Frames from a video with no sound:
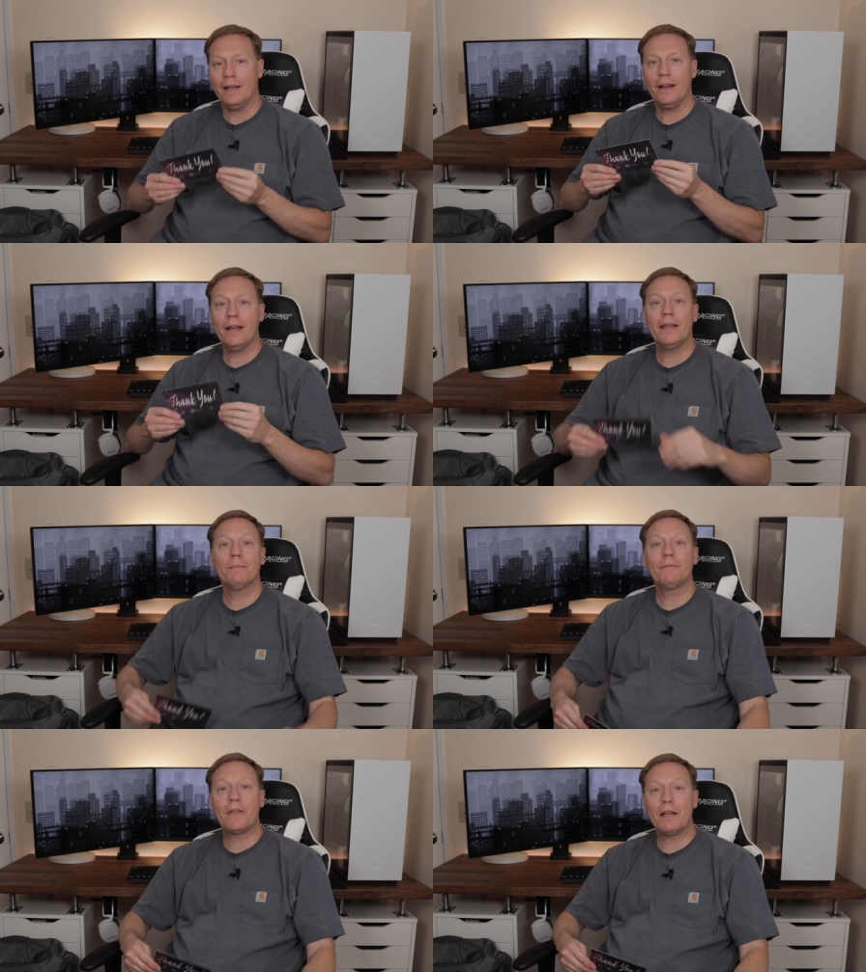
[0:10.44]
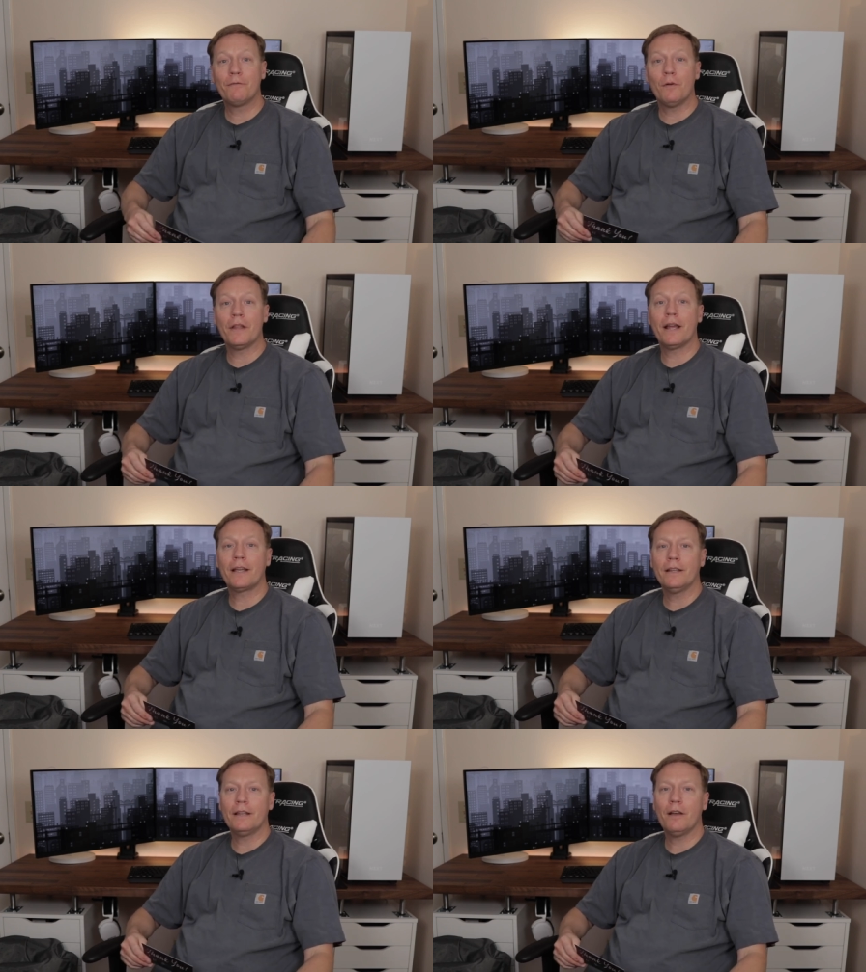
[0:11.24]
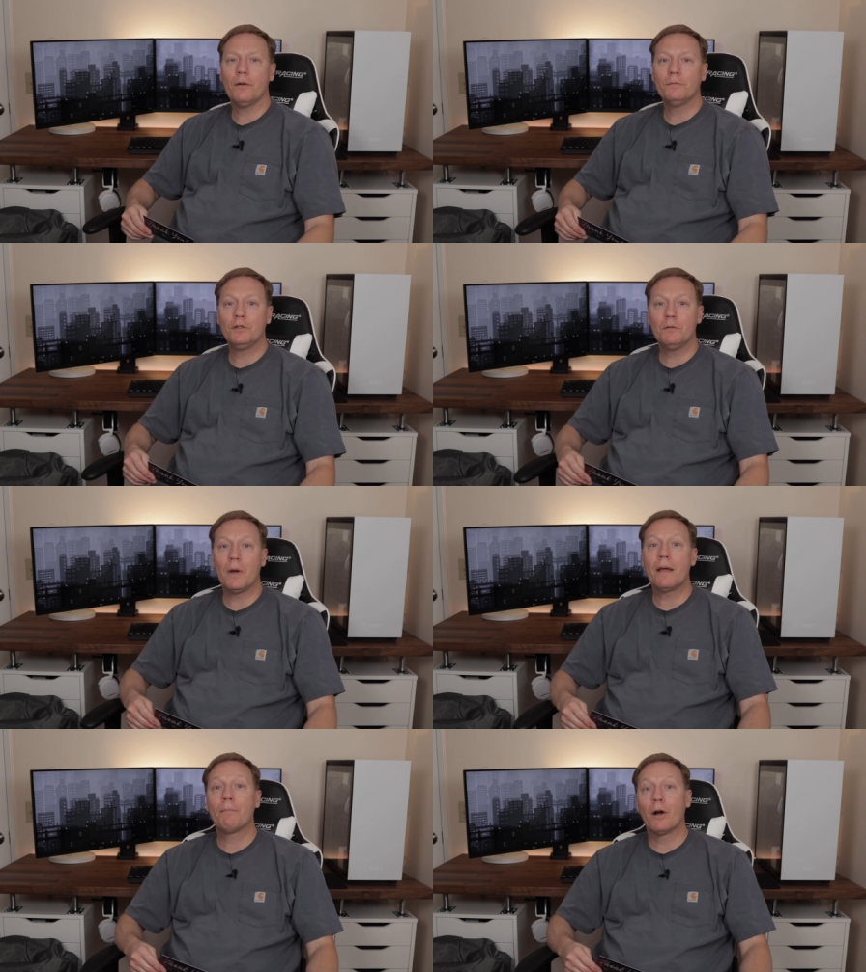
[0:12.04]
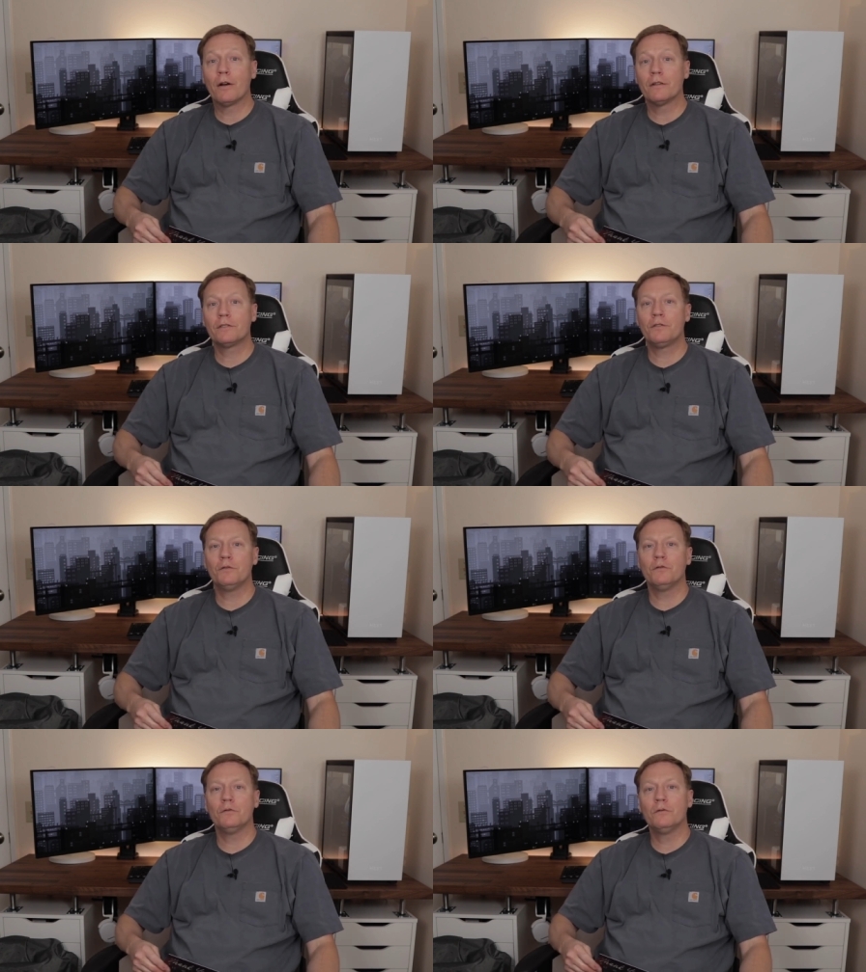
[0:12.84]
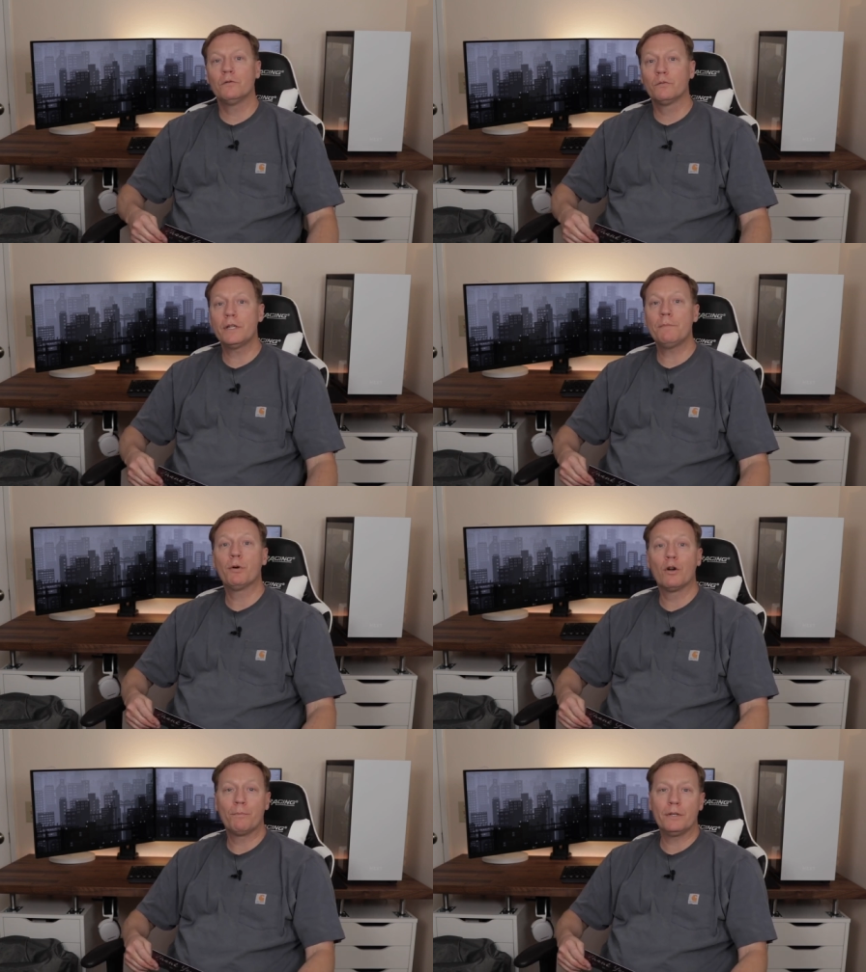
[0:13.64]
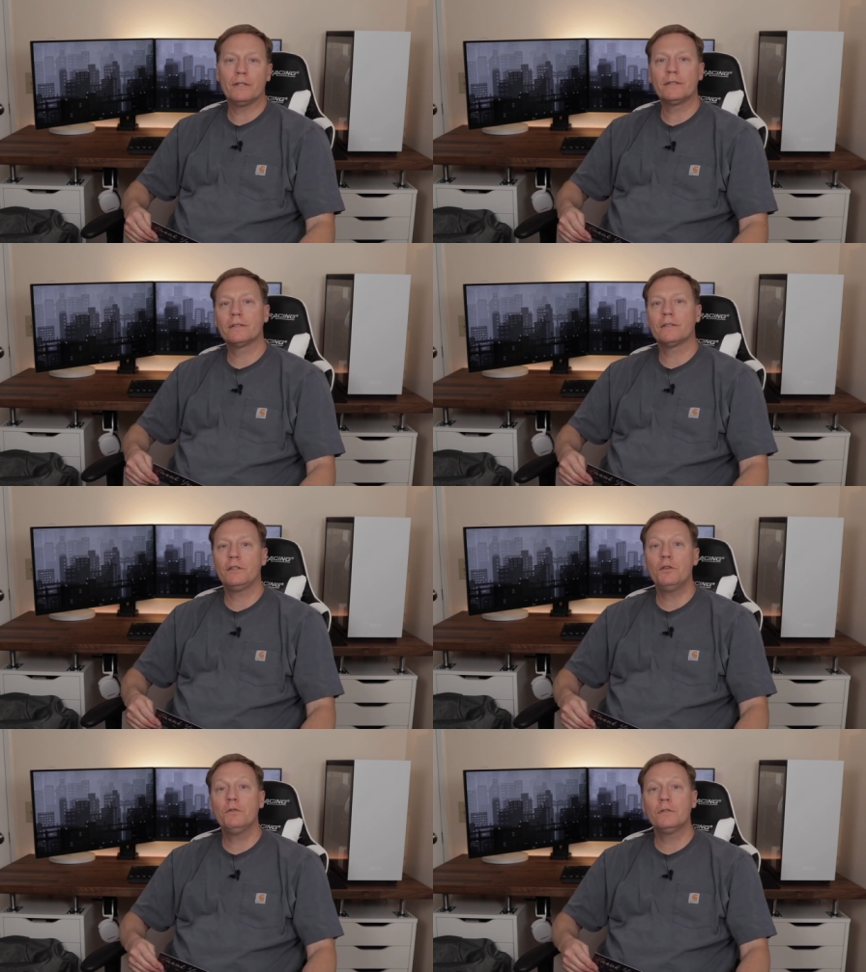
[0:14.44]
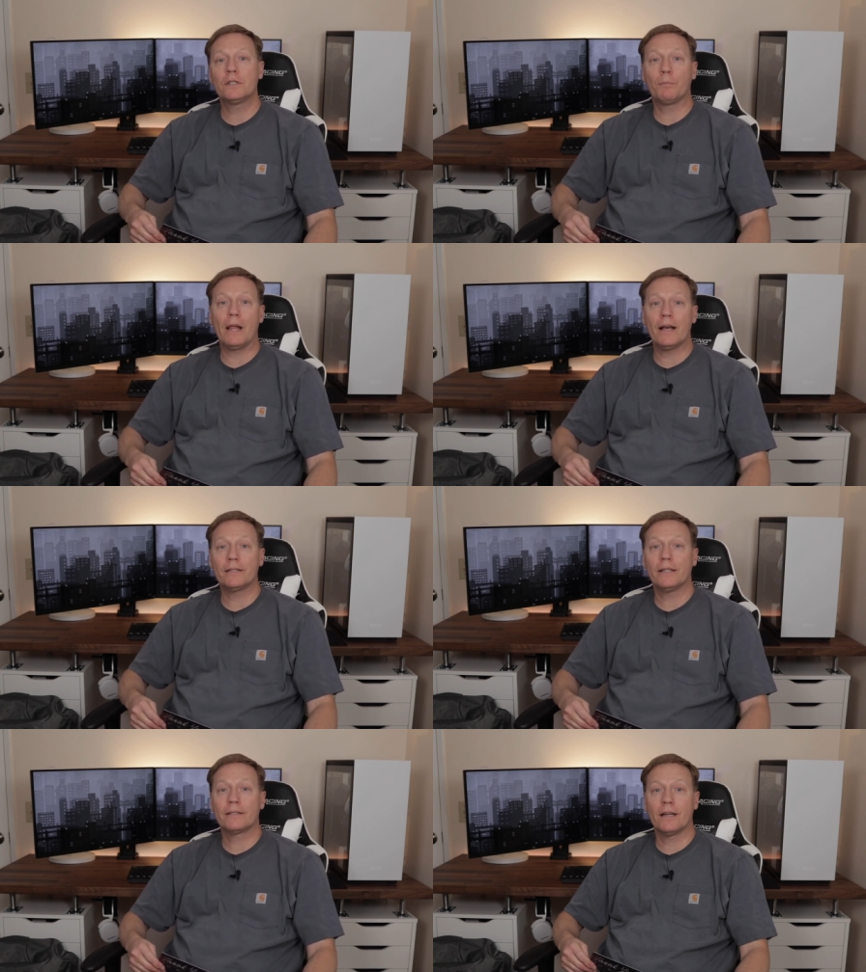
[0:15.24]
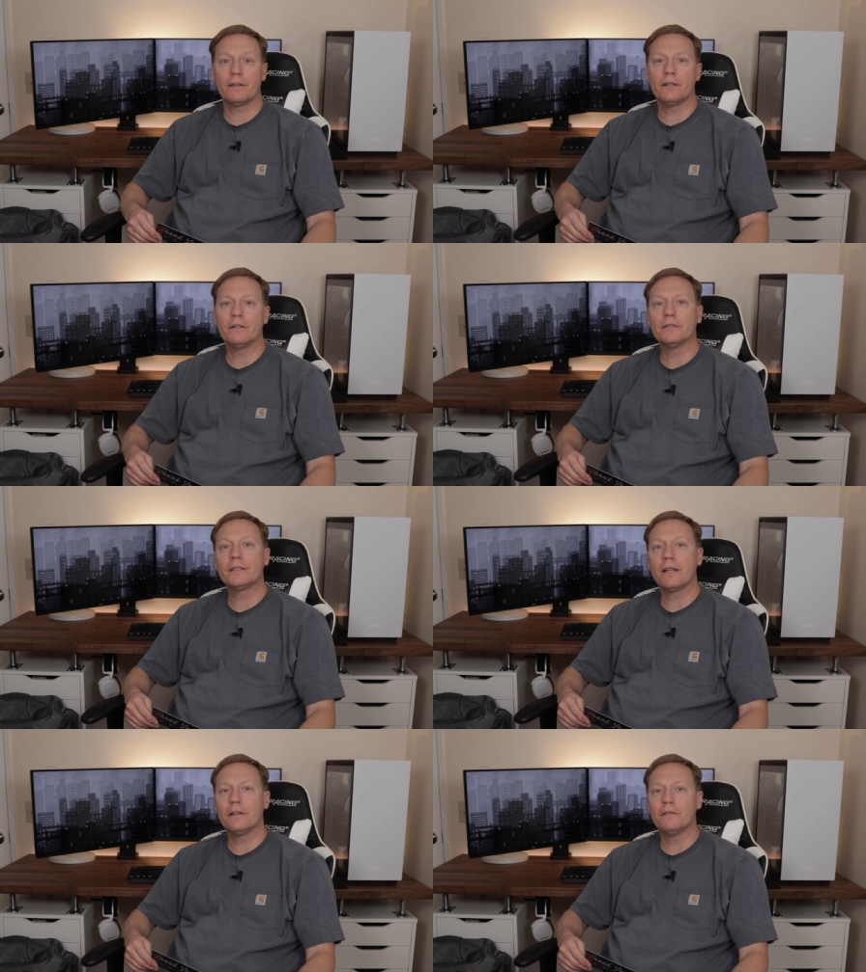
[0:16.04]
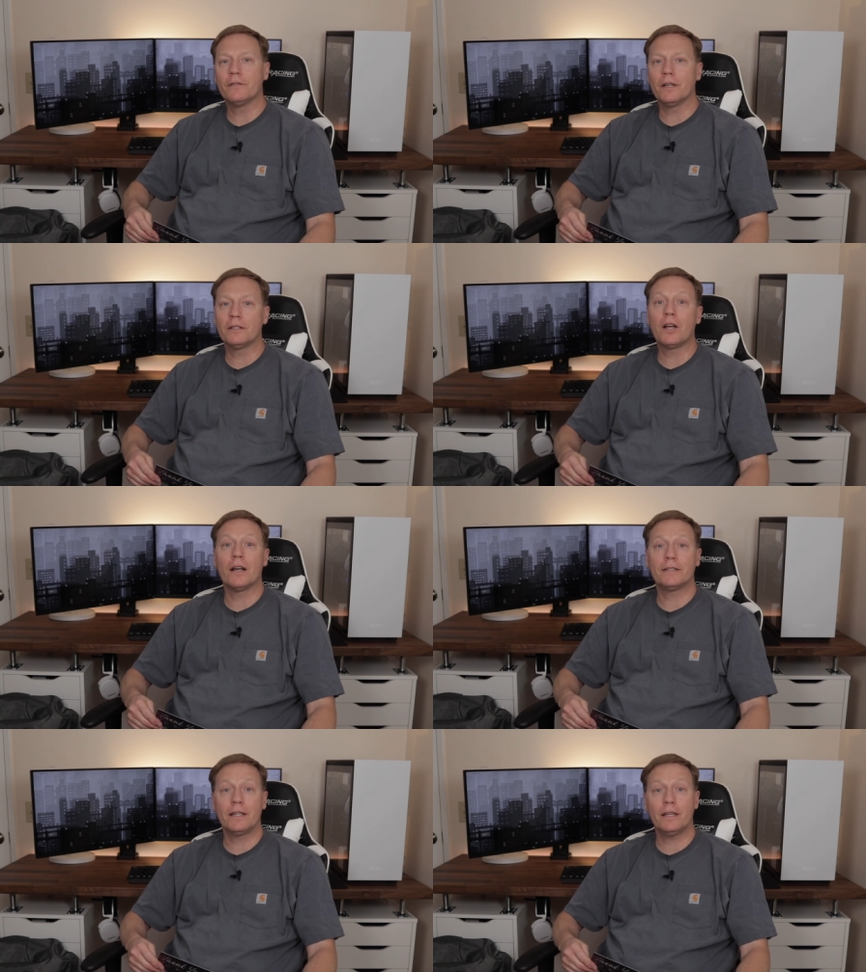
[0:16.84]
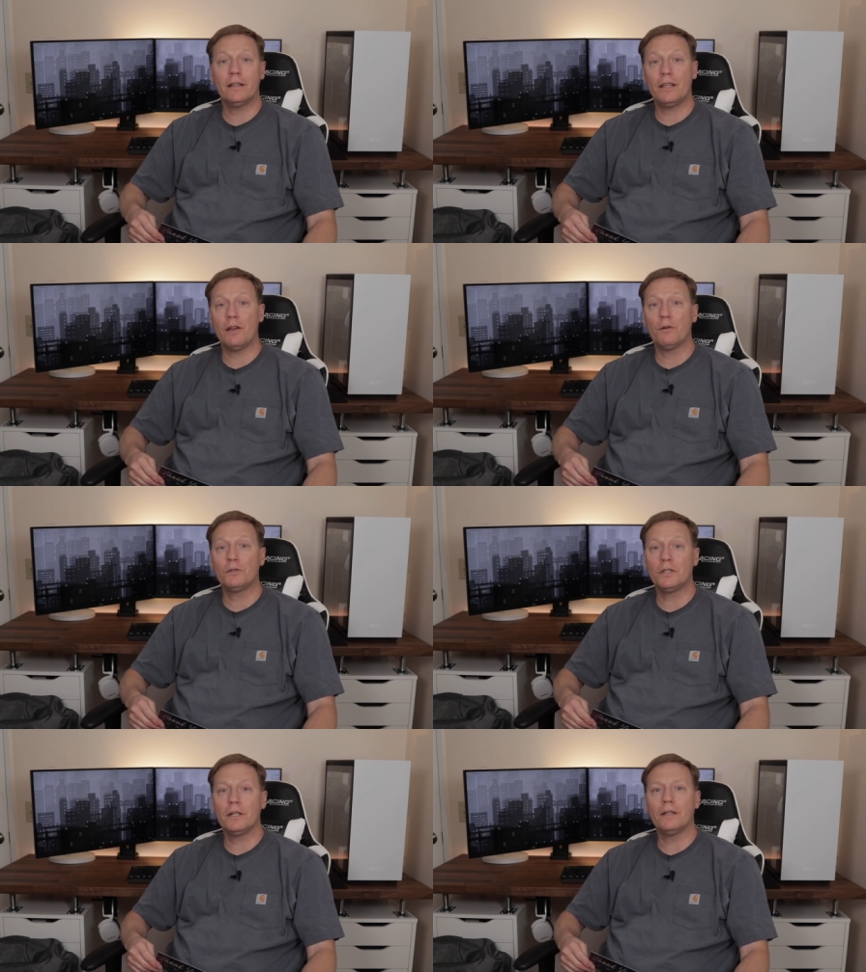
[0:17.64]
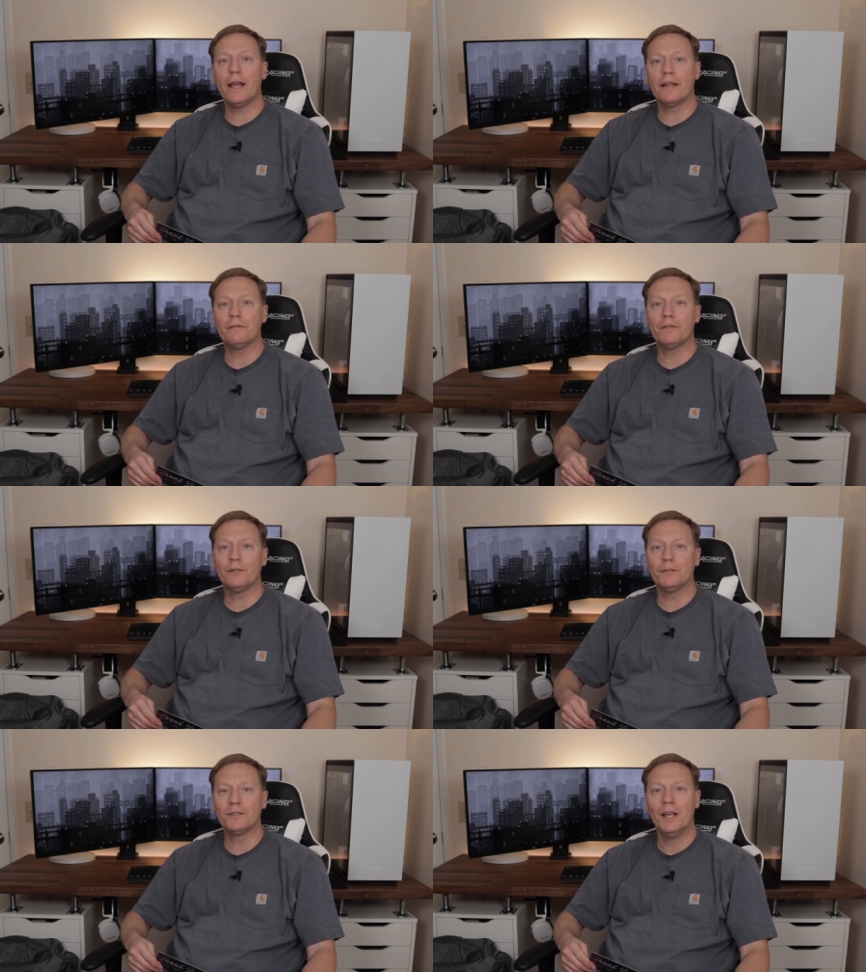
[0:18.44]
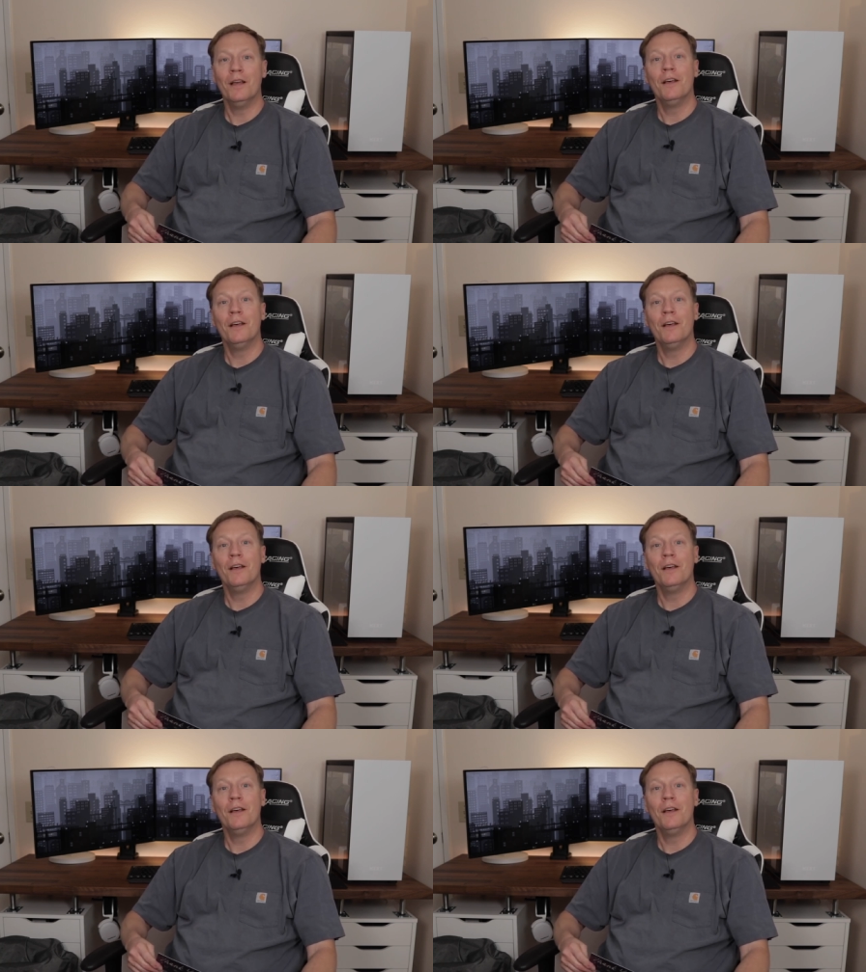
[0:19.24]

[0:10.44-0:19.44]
And I am thankful that I can help do my part to repurpose used plastics out there instead of uh, tossing it in the ocean and landfills.